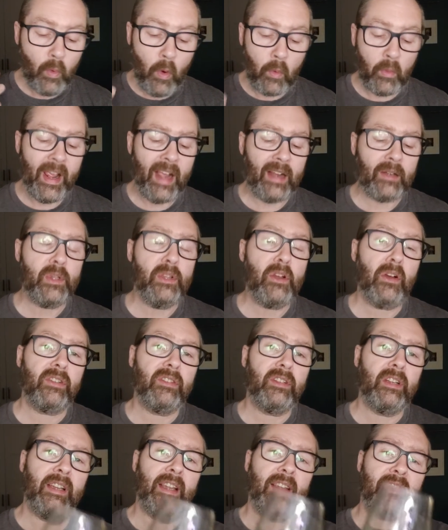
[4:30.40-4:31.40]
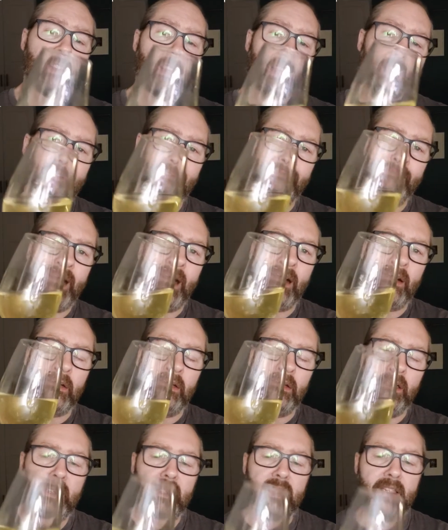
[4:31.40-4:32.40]
what reacts with oxygen and gives you that
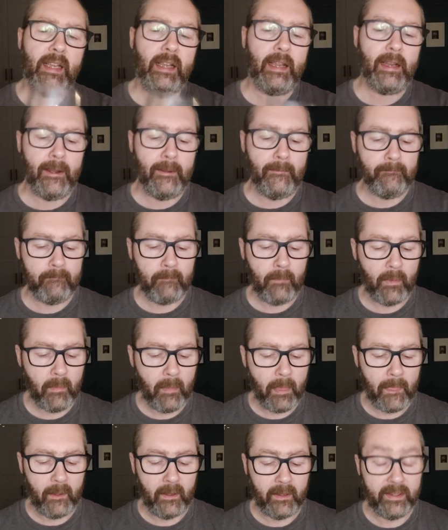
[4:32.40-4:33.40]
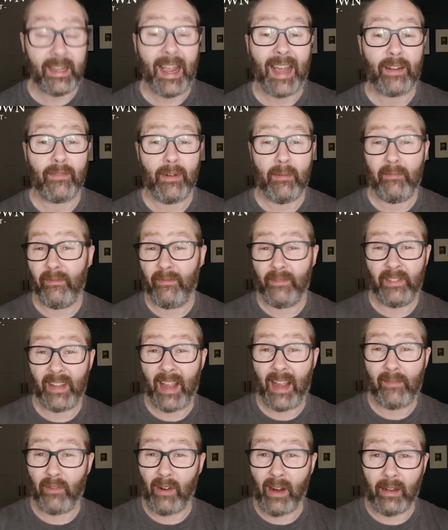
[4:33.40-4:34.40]
dark colour you see in cider
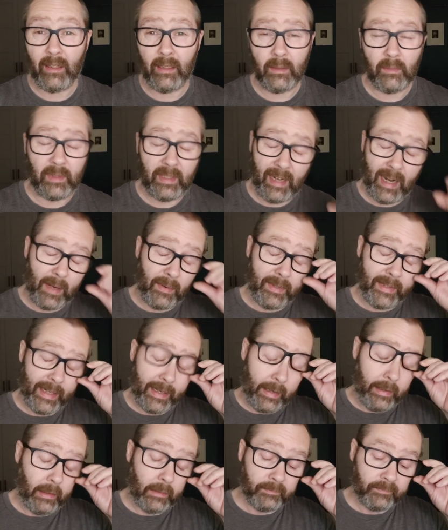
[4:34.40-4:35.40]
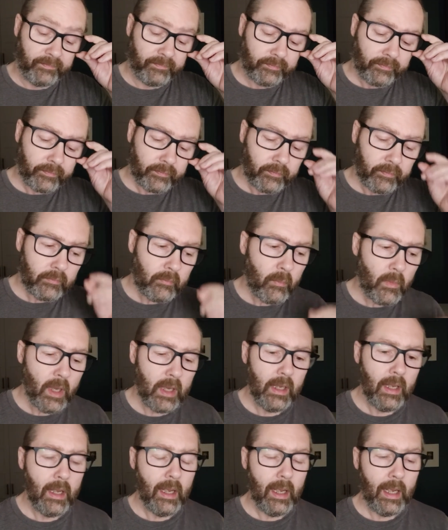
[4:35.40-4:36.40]
varietals, which are higher in
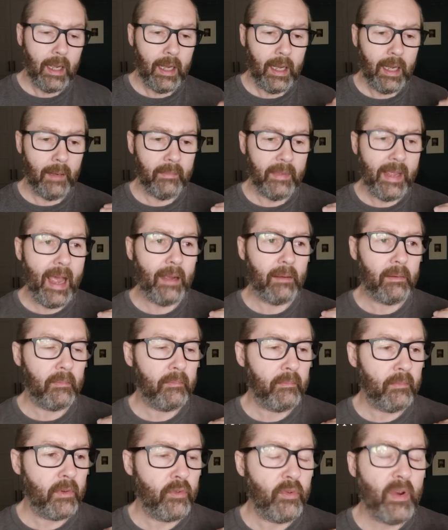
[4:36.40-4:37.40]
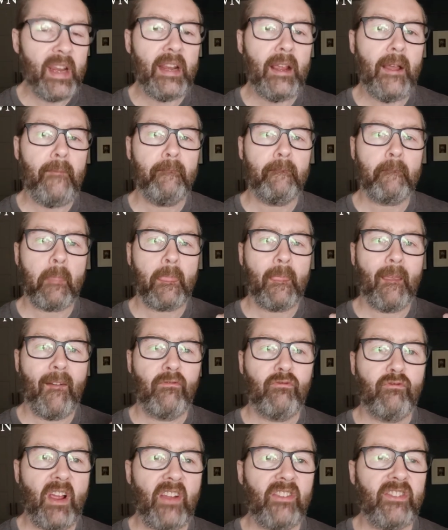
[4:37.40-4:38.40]
tannin. Yeah, greener,
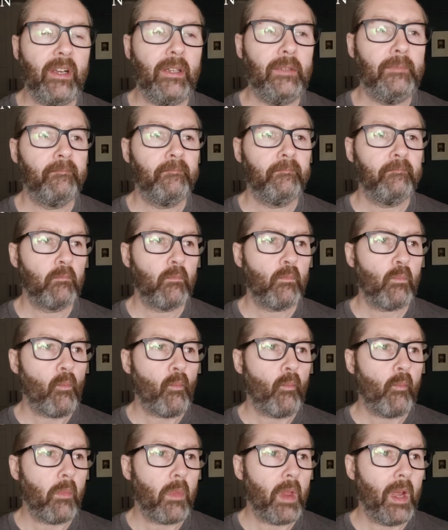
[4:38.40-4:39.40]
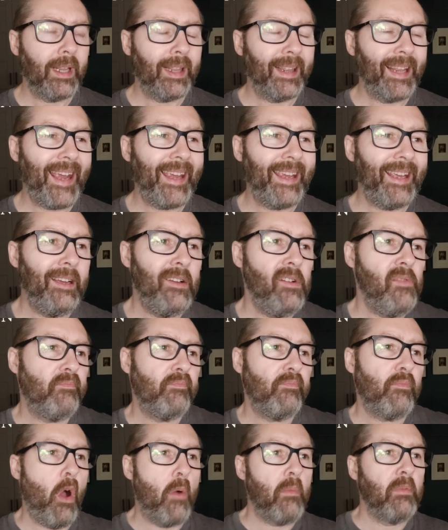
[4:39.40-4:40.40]
fresher, lighter,
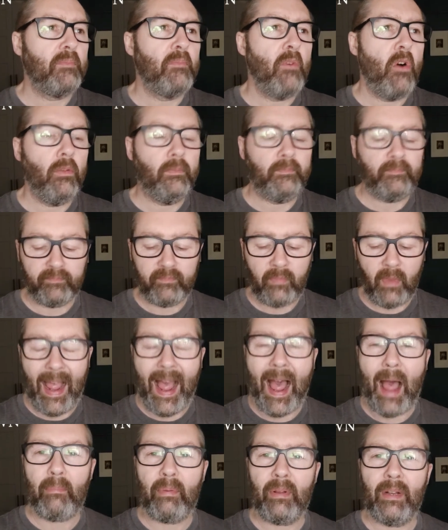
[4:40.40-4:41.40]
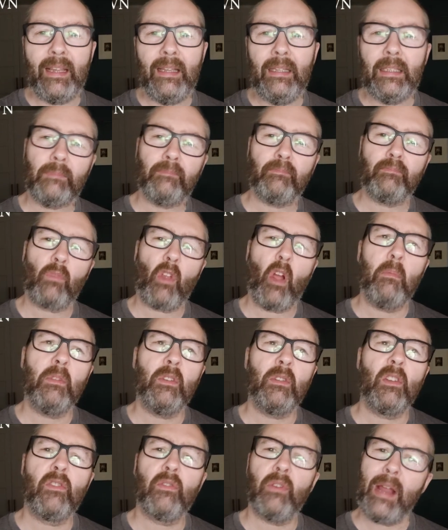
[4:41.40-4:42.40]
almost more appley,
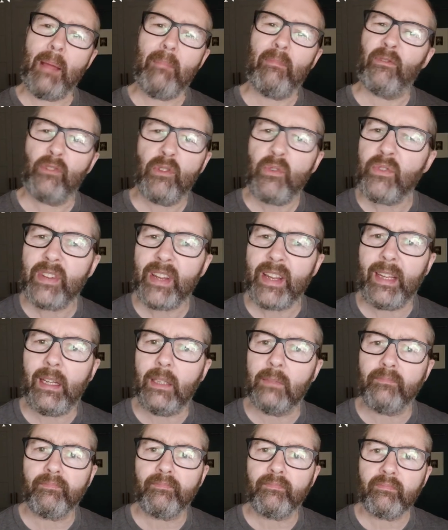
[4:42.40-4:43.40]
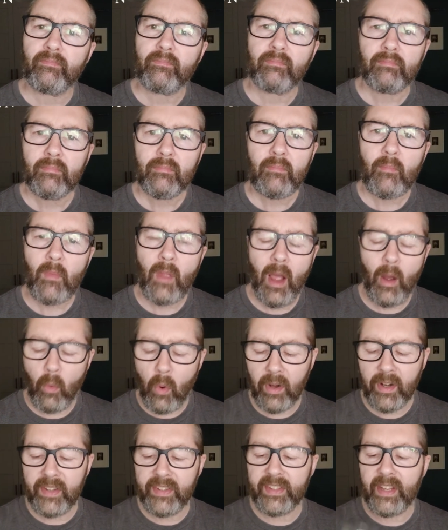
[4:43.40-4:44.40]
almost grapefruity. I
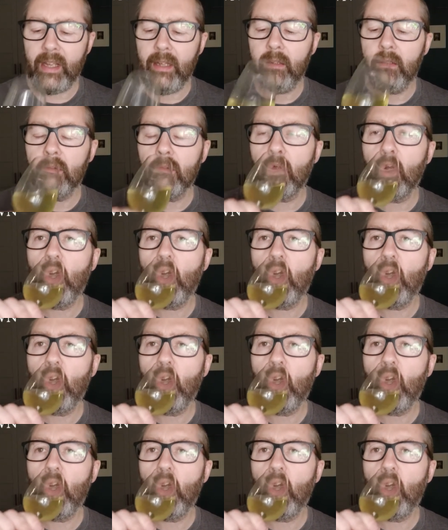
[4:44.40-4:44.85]
want to say,